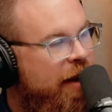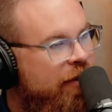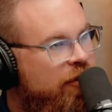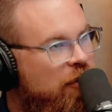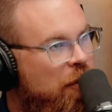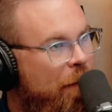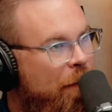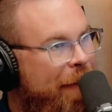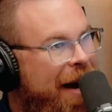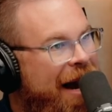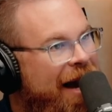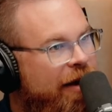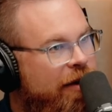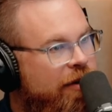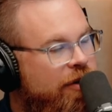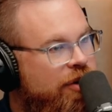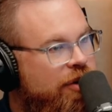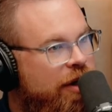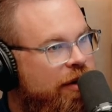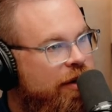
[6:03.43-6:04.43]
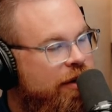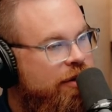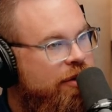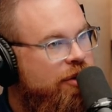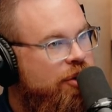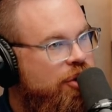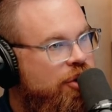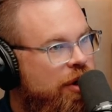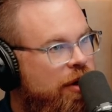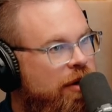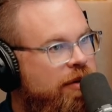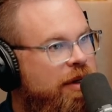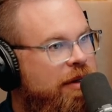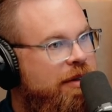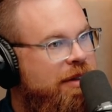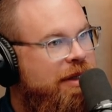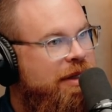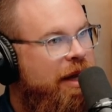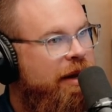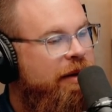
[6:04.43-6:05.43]
back to Biogen. This is shares
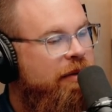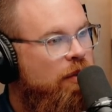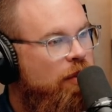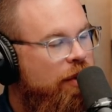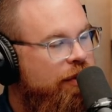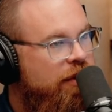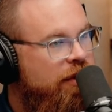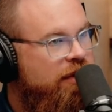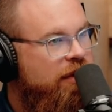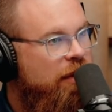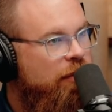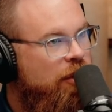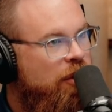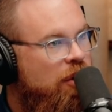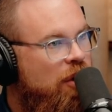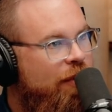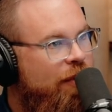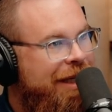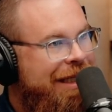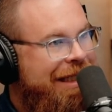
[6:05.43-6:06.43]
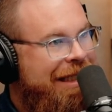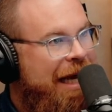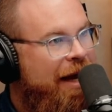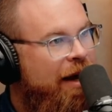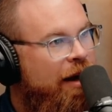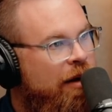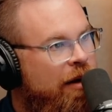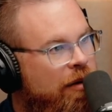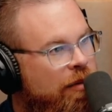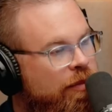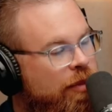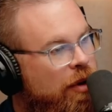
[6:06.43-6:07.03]
outstanding. We want this number going down,